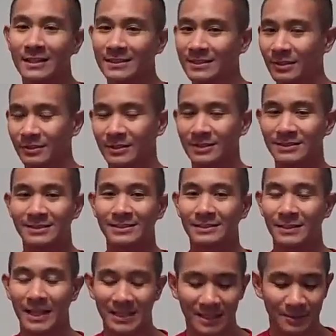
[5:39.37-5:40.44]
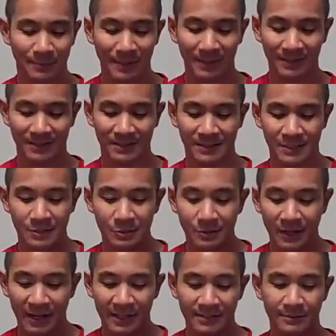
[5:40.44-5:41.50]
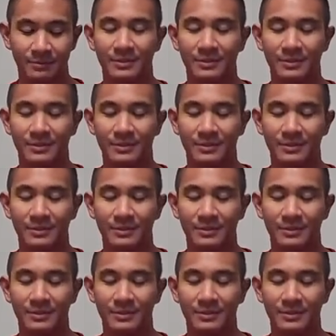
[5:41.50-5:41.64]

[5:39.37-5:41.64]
So this is let this be a lesson to you guys.